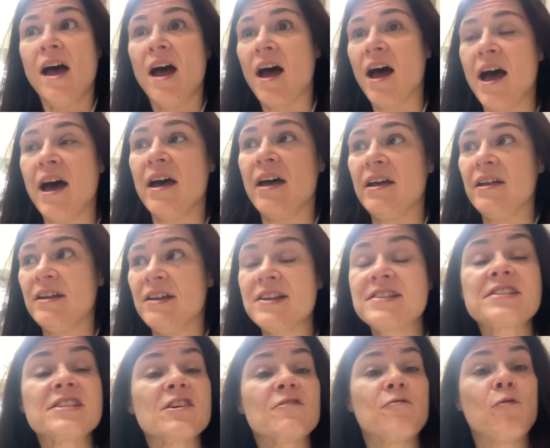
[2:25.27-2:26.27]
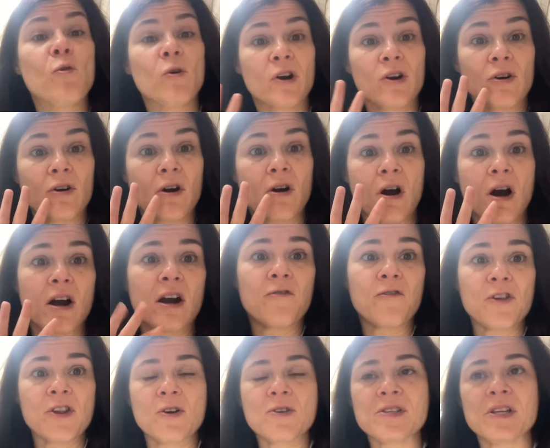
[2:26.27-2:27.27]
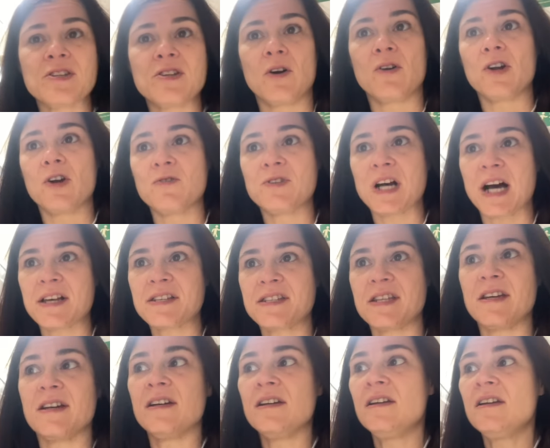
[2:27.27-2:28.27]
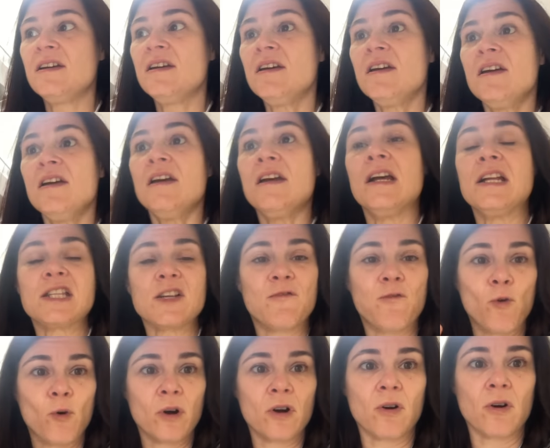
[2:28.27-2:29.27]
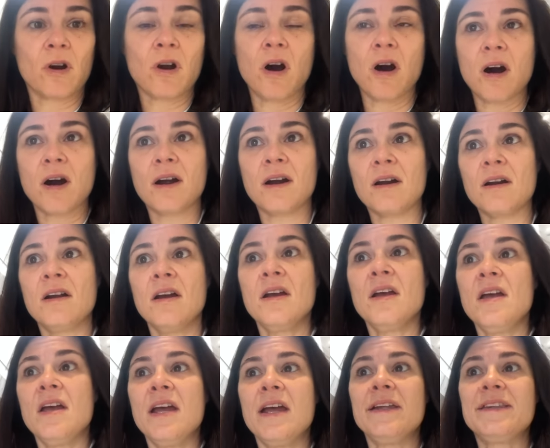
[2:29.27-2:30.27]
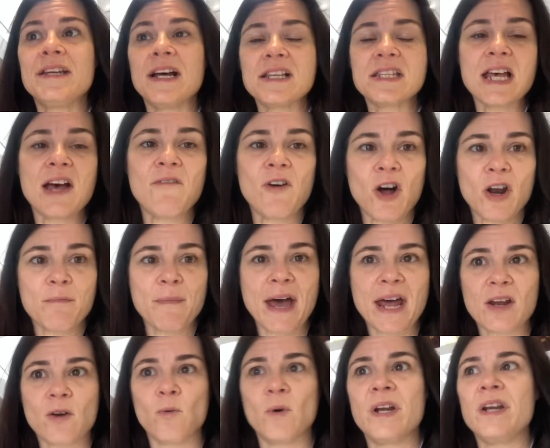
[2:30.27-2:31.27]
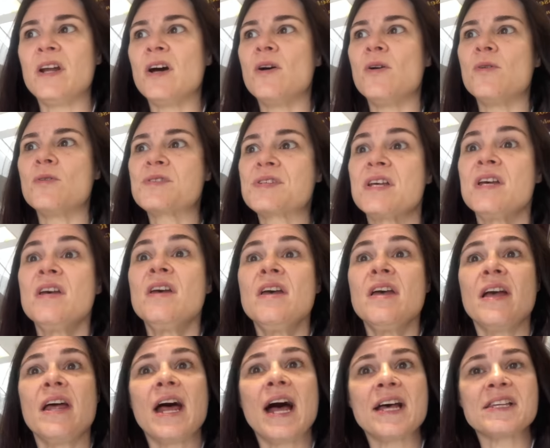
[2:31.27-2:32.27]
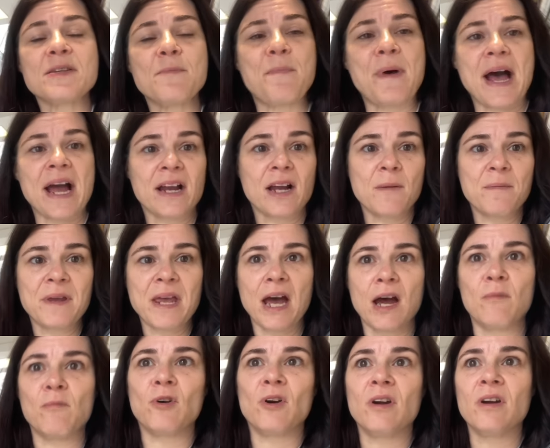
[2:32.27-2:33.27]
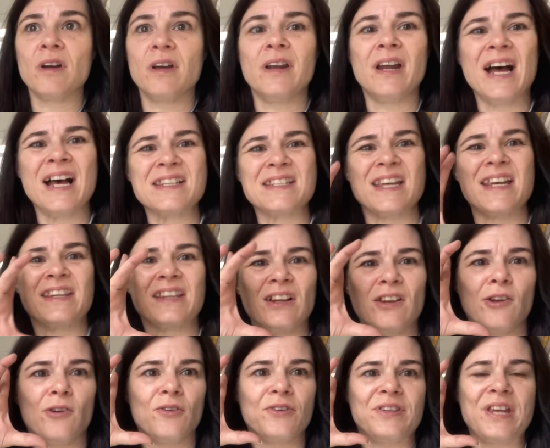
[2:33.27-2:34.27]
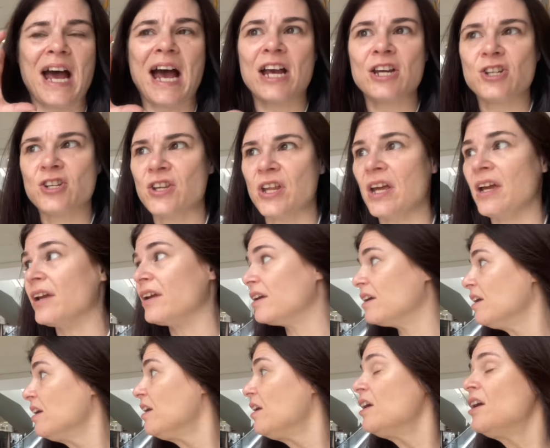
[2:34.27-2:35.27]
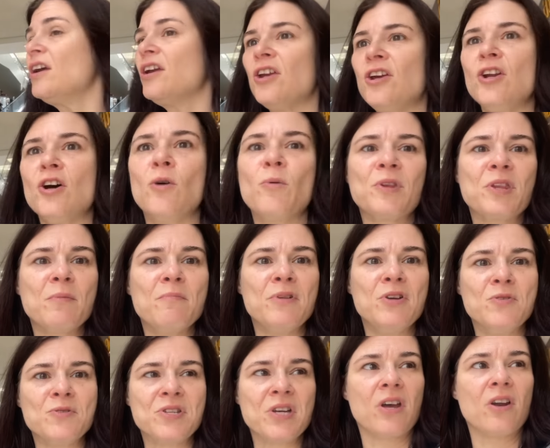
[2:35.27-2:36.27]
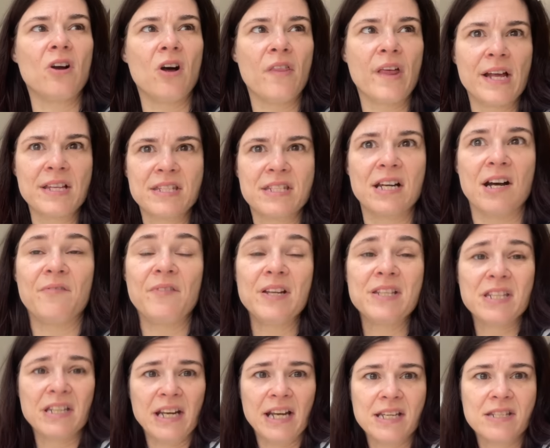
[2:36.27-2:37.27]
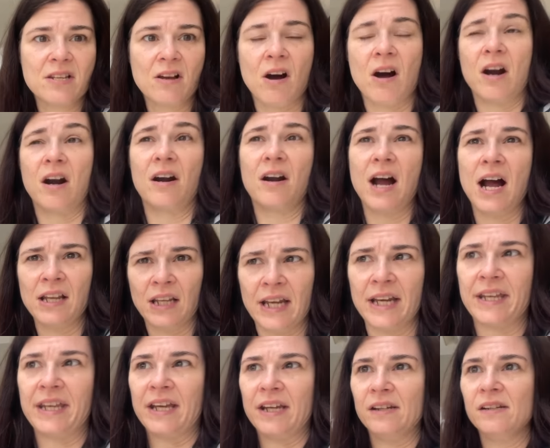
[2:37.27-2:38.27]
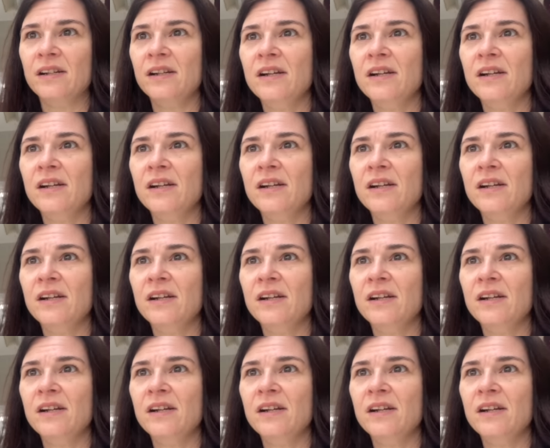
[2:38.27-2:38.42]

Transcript: And this is a four-door car, for those that don't know Dacia. It's a four-door car. It does have automatic windows. It has a backup camera. It has like the little dash thing, you know, with the music and all that stuff. It's a nice car. I like it.